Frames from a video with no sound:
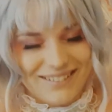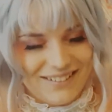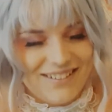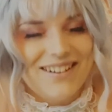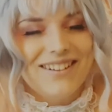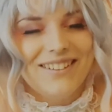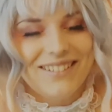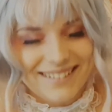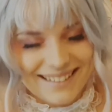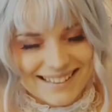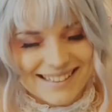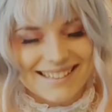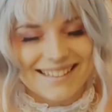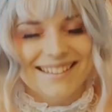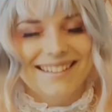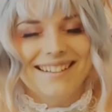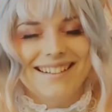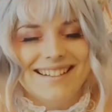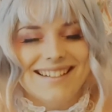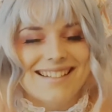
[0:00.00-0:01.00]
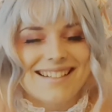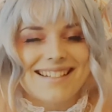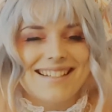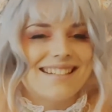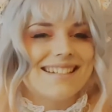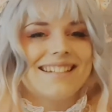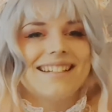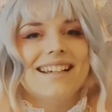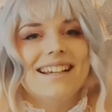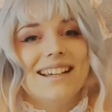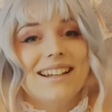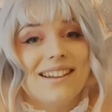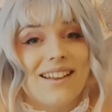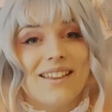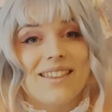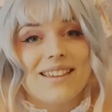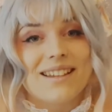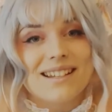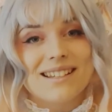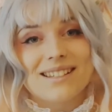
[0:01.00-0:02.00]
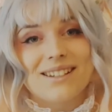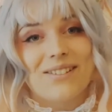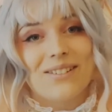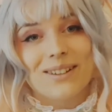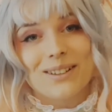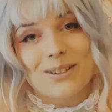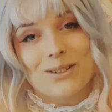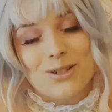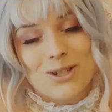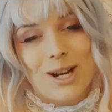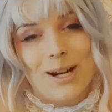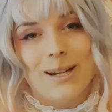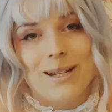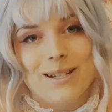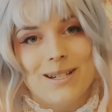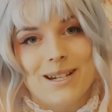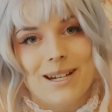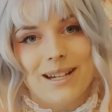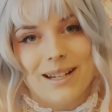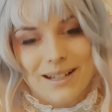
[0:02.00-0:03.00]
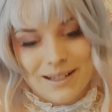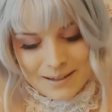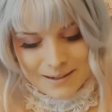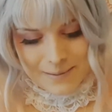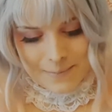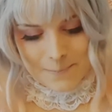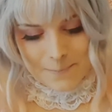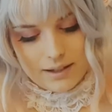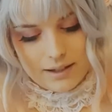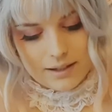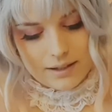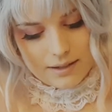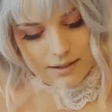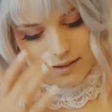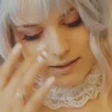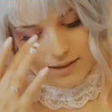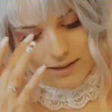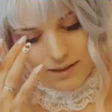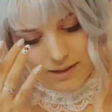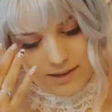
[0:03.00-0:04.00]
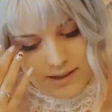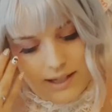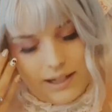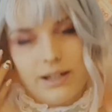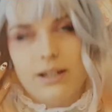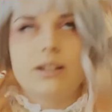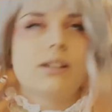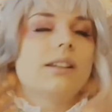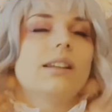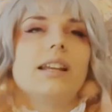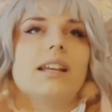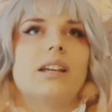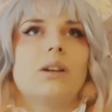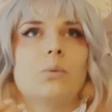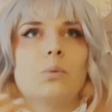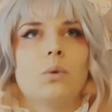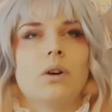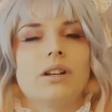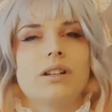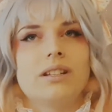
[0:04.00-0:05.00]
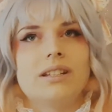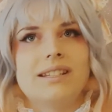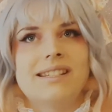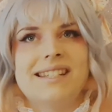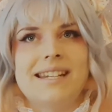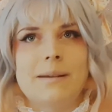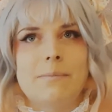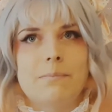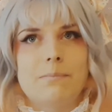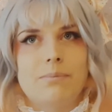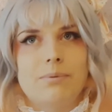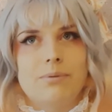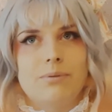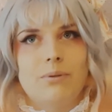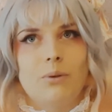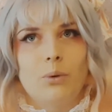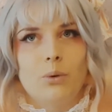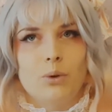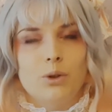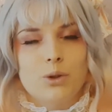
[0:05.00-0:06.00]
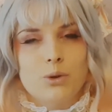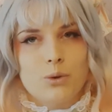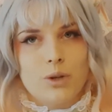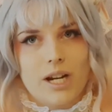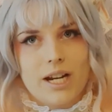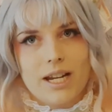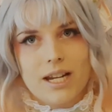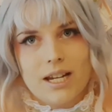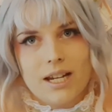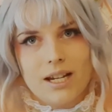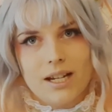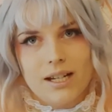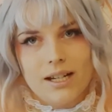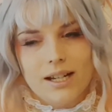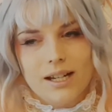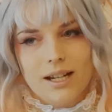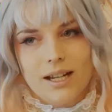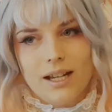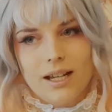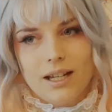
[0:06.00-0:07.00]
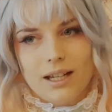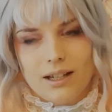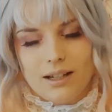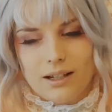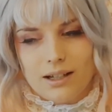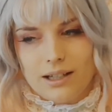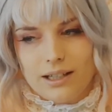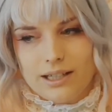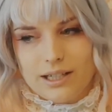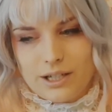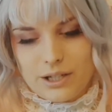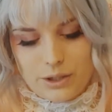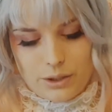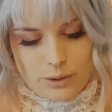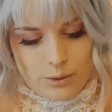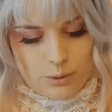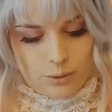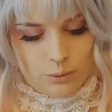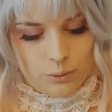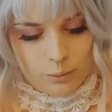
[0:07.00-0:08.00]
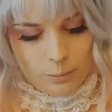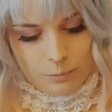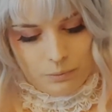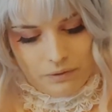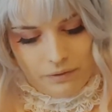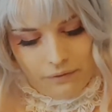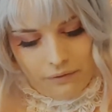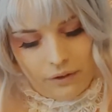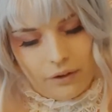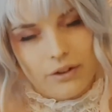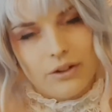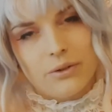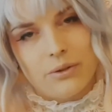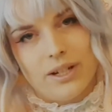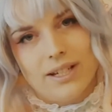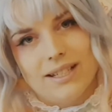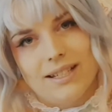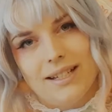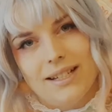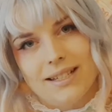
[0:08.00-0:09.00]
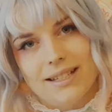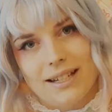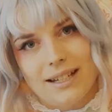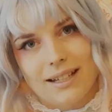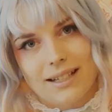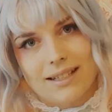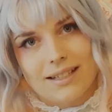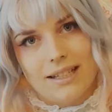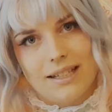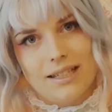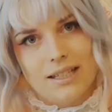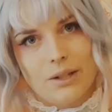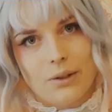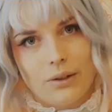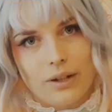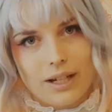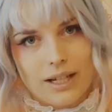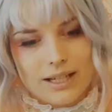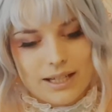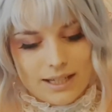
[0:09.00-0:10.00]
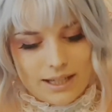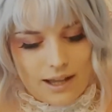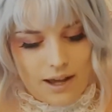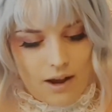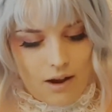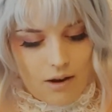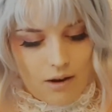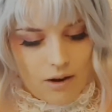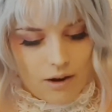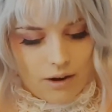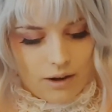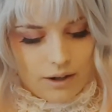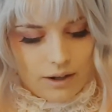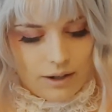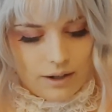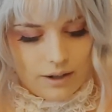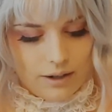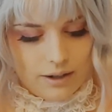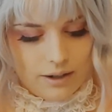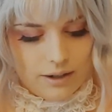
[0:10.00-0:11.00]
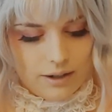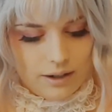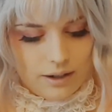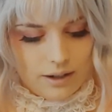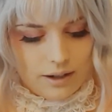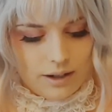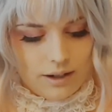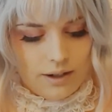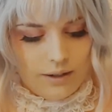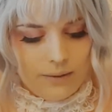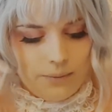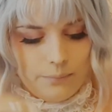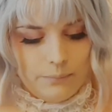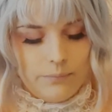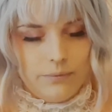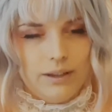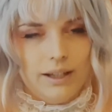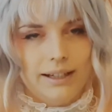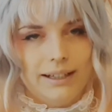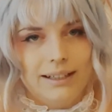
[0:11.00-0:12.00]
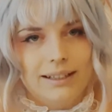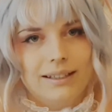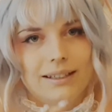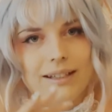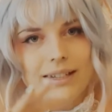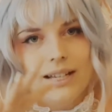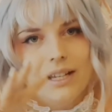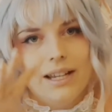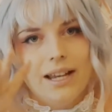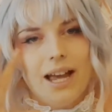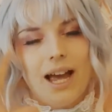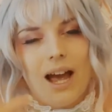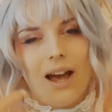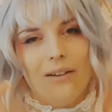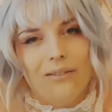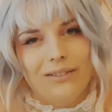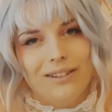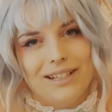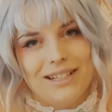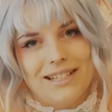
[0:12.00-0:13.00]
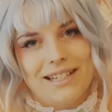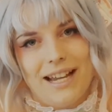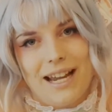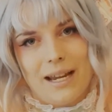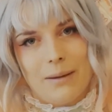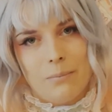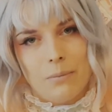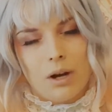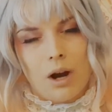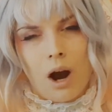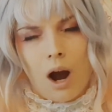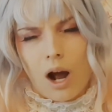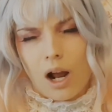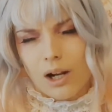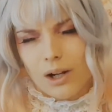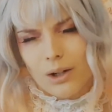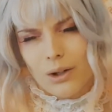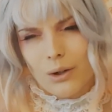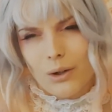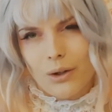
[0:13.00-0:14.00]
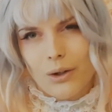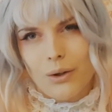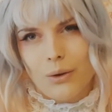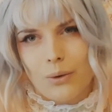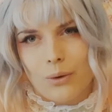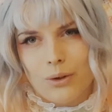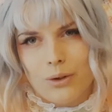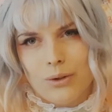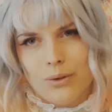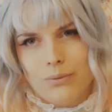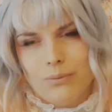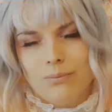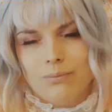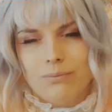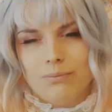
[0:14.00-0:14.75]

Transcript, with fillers: you're a lolita. It's nothing's going to change it. Then like one tip or trick uh, is to prefer dresses and accessories that are uh, like have the same color or